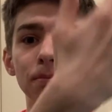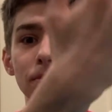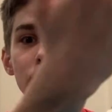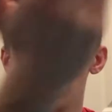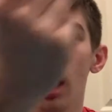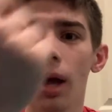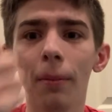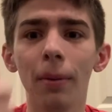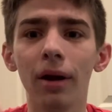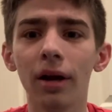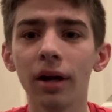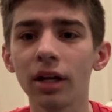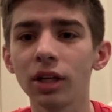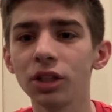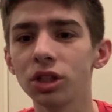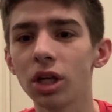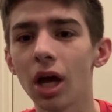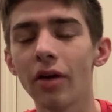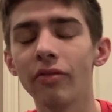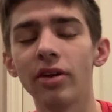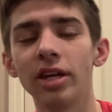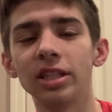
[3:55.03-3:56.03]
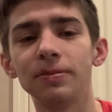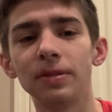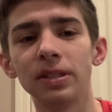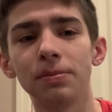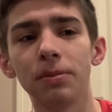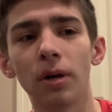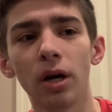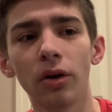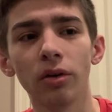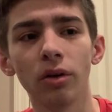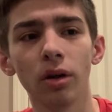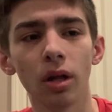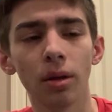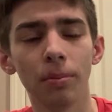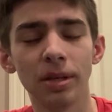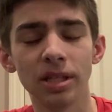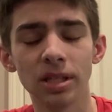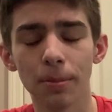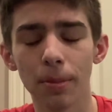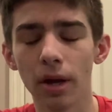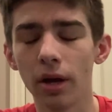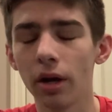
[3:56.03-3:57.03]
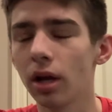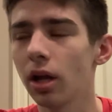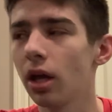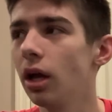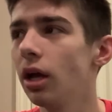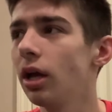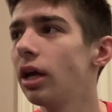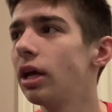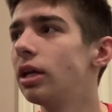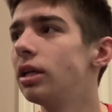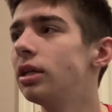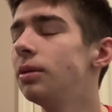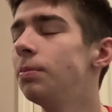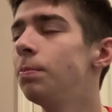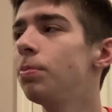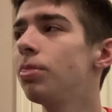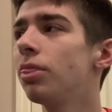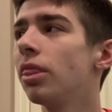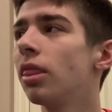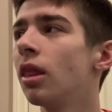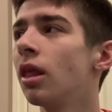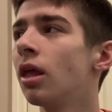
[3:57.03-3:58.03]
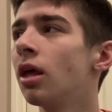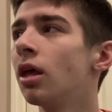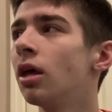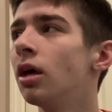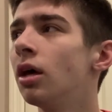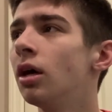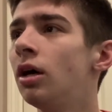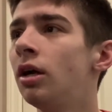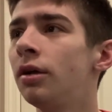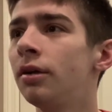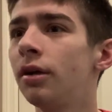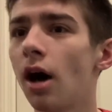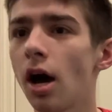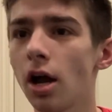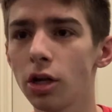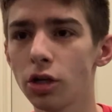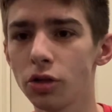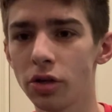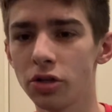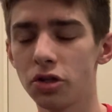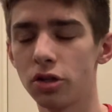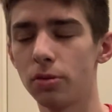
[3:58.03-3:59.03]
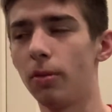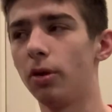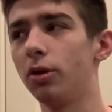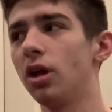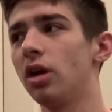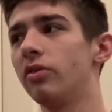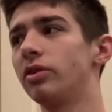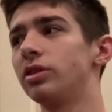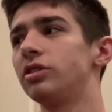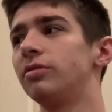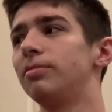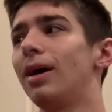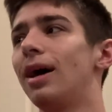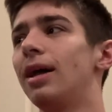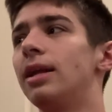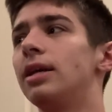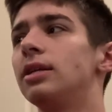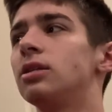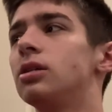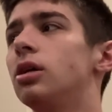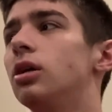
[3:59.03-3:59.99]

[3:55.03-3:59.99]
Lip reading: America Chavez, Miss America in Doctor Strange and the Multiverse of Madness.